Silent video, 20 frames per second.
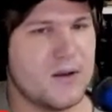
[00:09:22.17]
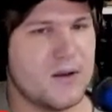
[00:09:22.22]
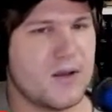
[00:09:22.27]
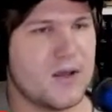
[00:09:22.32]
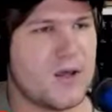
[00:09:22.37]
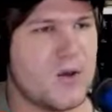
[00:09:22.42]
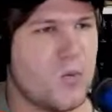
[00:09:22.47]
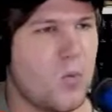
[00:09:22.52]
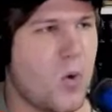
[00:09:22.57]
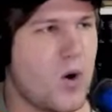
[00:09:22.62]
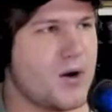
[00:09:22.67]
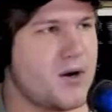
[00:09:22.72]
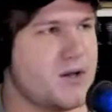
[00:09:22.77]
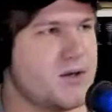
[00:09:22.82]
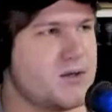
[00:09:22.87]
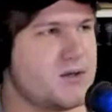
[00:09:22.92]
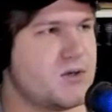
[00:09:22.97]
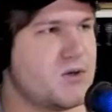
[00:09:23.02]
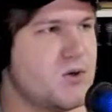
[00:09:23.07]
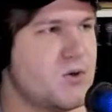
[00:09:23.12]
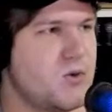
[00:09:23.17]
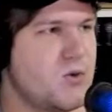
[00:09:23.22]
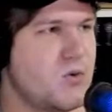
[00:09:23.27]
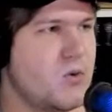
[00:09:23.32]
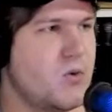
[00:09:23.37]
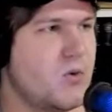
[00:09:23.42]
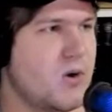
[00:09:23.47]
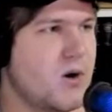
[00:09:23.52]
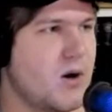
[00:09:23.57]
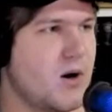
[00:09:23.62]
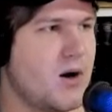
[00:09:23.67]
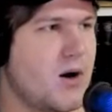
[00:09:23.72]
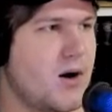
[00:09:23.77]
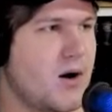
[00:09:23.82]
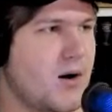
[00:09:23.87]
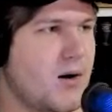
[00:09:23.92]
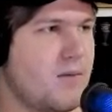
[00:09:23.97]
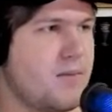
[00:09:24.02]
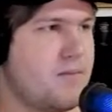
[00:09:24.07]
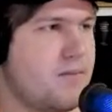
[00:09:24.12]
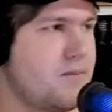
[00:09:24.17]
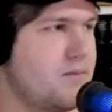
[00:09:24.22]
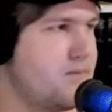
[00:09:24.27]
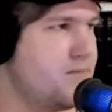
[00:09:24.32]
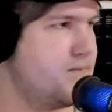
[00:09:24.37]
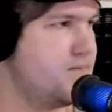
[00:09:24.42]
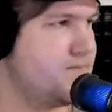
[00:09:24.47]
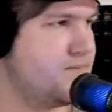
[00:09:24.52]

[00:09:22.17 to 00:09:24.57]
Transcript: He wanted to um,